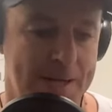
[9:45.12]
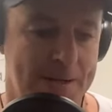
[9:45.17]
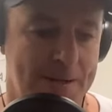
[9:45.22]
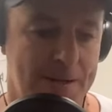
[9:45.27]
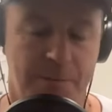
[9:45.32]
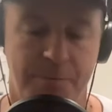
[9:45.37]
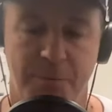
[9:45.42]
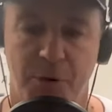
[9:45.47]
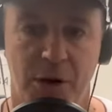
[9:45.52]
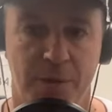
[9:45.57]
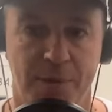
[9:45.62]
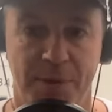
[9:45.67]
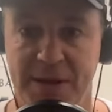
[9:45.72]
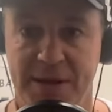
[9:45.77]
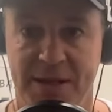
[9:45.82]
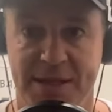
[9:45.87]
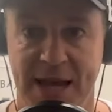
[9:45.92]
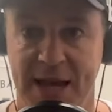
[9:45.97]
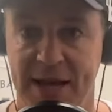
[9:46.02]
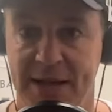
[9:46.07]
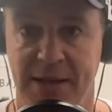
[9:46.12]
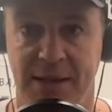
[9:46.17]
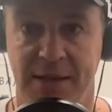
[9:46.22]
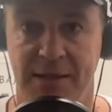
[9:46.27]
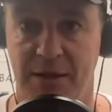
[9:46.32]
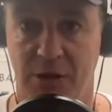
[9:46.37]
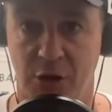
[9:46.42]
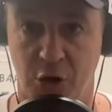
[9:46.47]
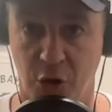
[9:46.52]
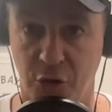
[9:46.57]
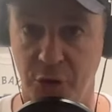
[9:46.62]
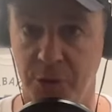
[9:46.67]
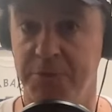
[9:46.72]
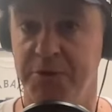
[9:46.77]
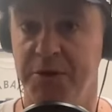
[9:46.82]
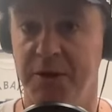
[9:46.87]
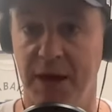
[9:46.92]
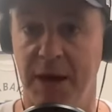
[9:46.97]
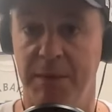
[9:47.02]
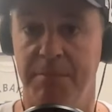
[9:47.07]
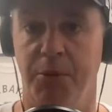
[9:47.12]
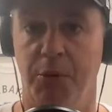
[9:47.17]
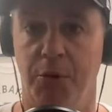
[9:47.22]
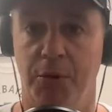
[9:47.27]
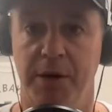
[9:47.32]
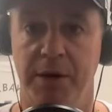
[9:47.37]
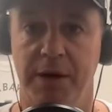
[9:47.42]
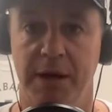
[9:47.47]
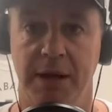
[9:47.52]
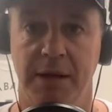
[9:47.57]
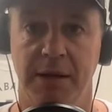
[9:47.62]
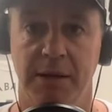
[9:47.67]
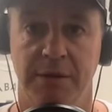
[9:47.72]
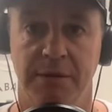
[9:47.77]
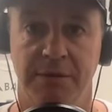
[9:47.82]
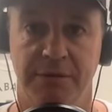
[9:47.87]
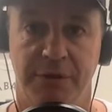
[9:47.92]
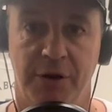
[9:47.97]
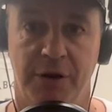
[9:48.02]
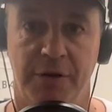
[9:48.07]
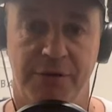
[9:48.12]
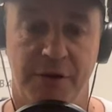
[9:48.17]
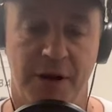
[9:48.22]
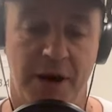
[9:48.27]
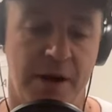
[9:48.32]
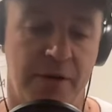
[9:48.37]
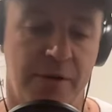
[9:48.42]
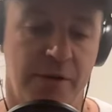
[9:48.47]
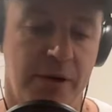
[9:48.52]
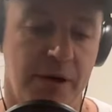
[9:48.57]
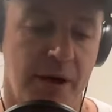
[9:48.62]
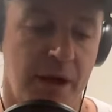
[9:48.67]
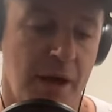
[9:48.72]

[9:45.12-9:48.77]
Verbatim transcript: It might have been the tactic that got them to that point, England, 5 for 100.